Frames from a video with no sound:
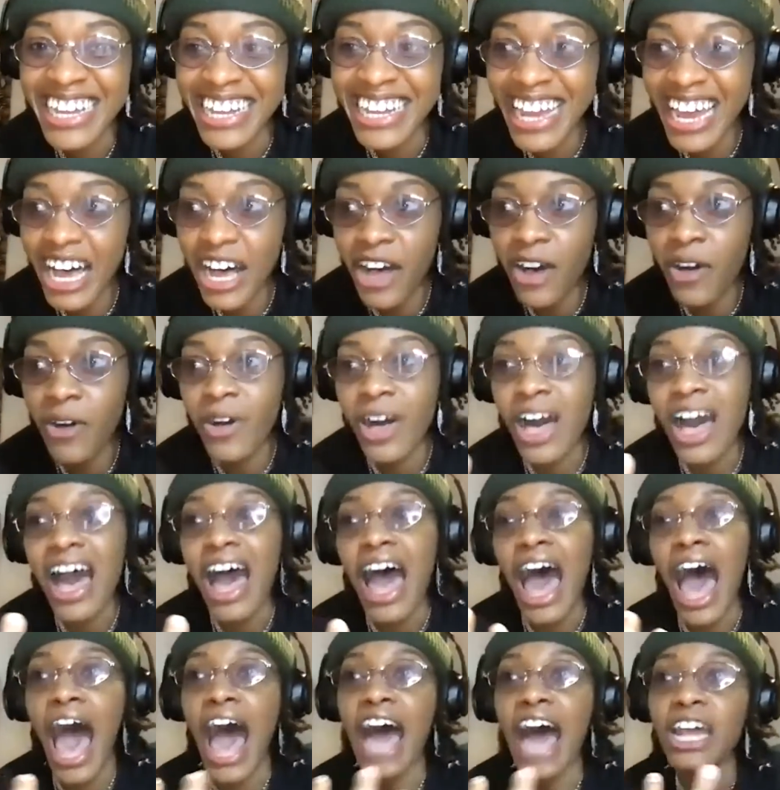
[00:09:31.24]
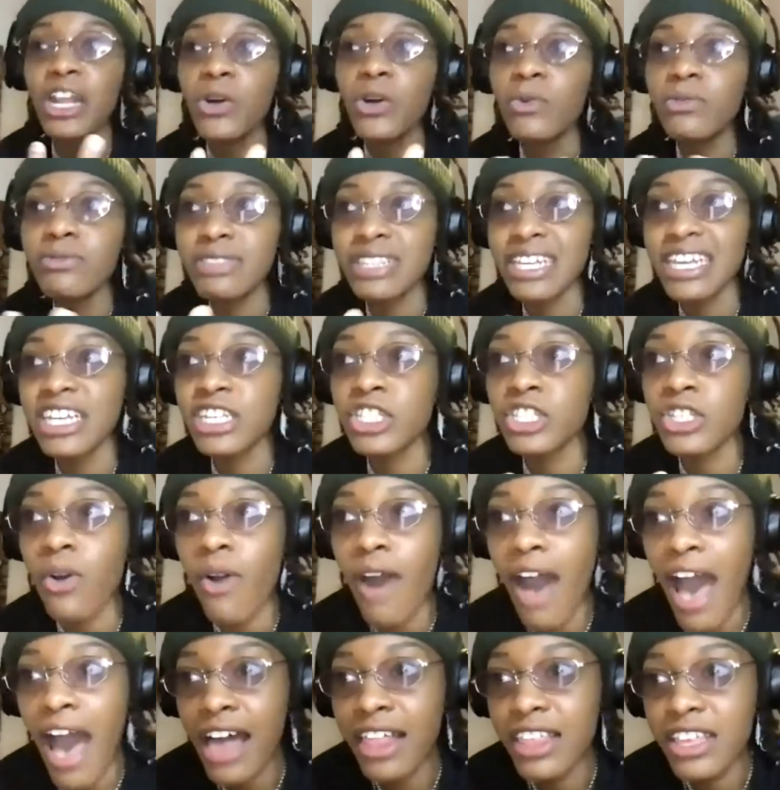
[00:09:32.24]
Now, I don't think
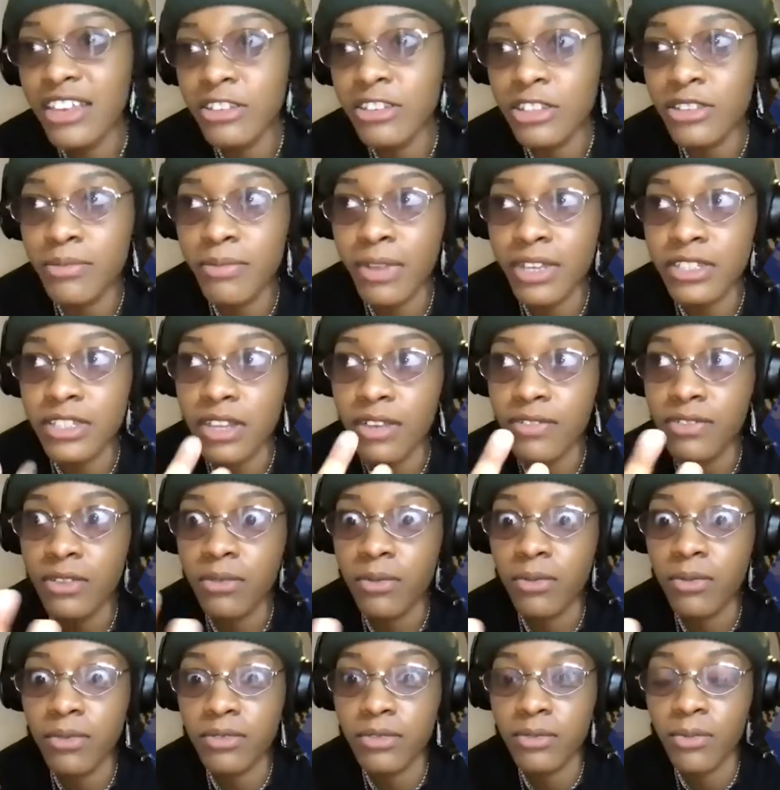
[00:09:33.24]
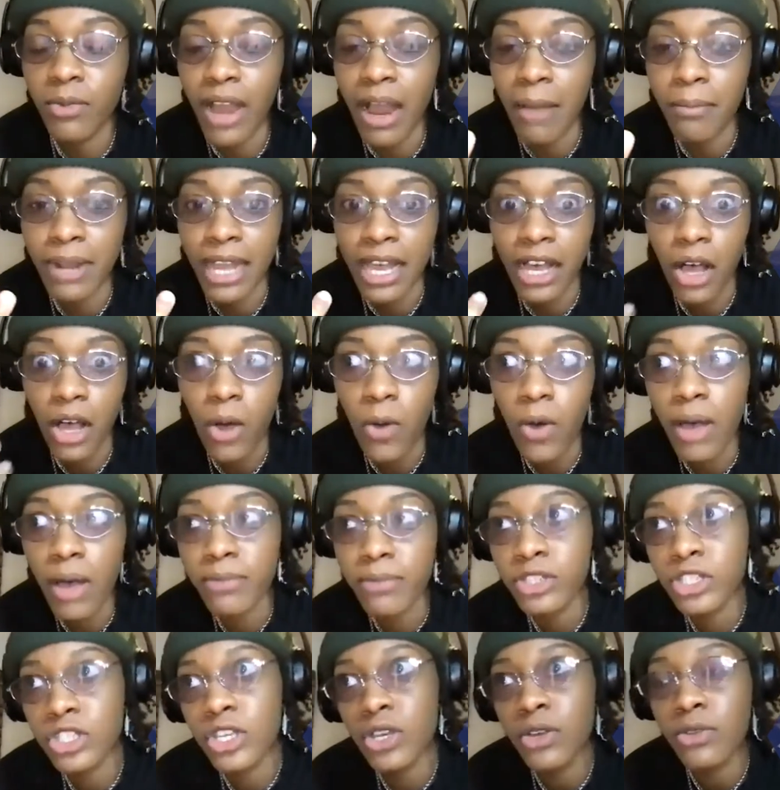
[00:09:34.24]
so highly of myself where I'm like, oh,
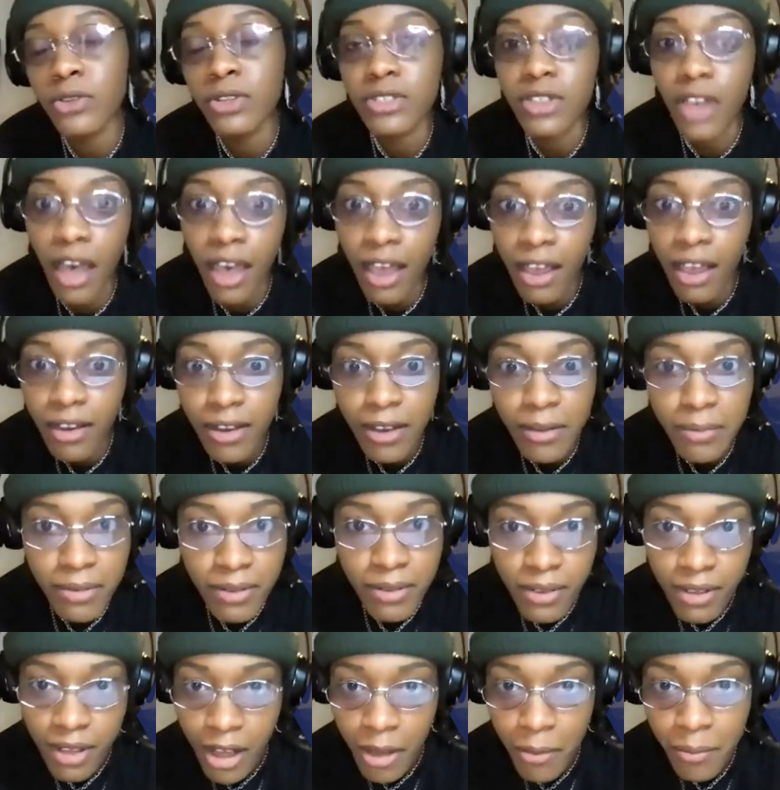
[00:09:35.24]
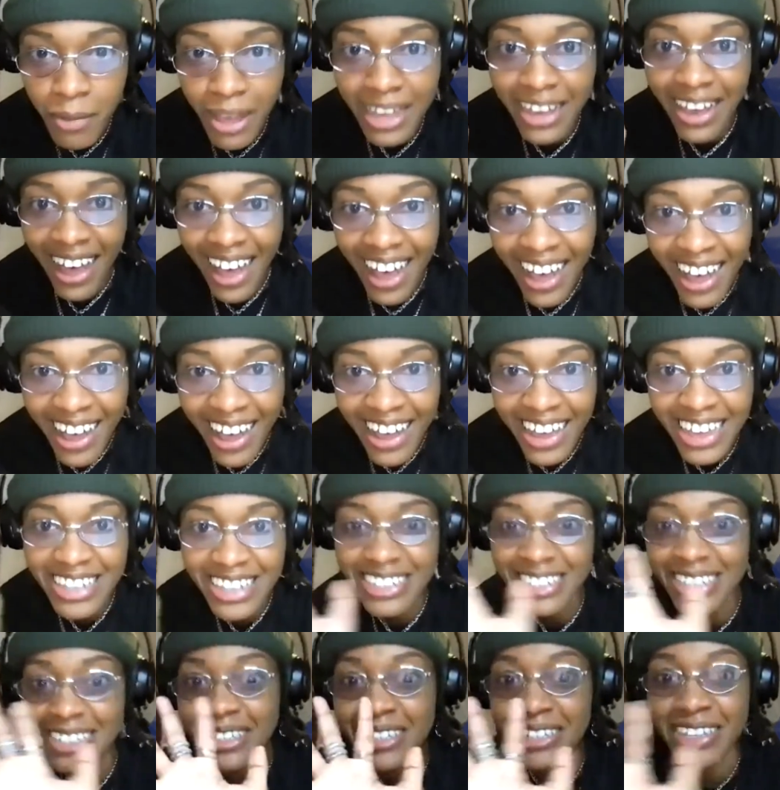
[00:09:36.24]
I'm so desirable. Oh my
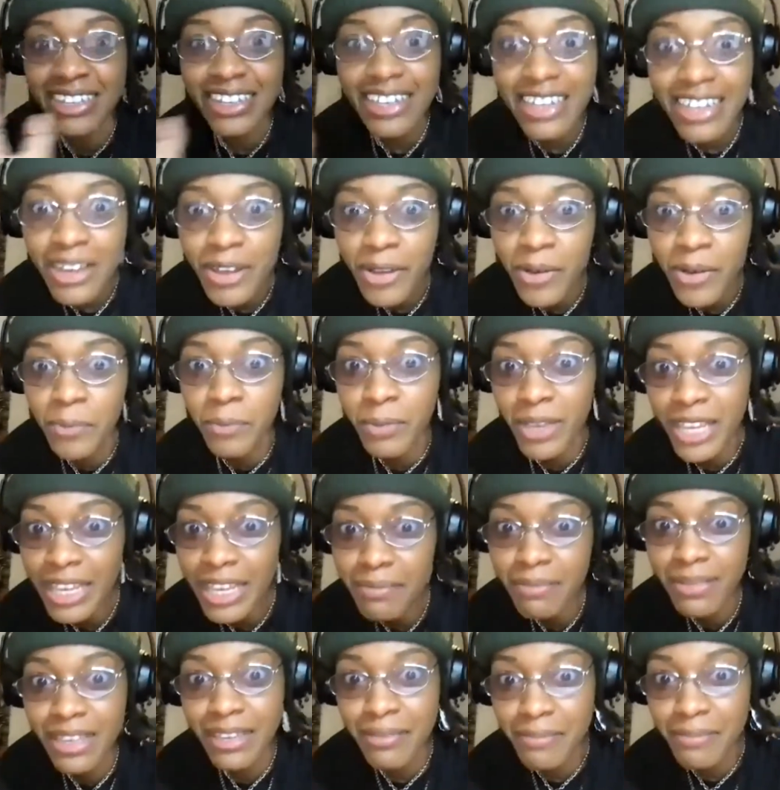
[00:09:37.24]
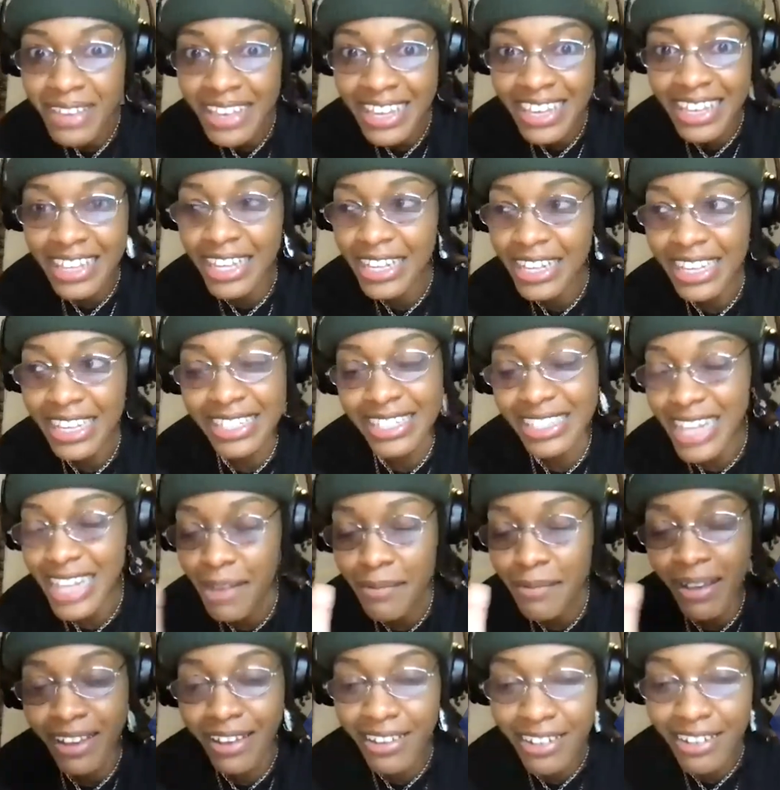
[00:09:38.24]
gosh, me. Like that's
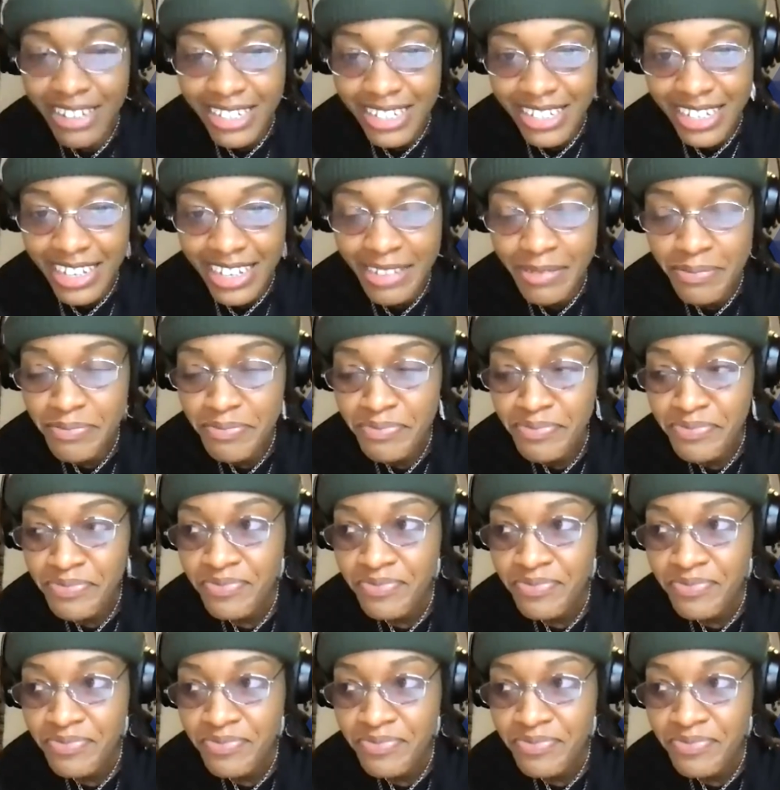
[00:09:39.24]
not my energy.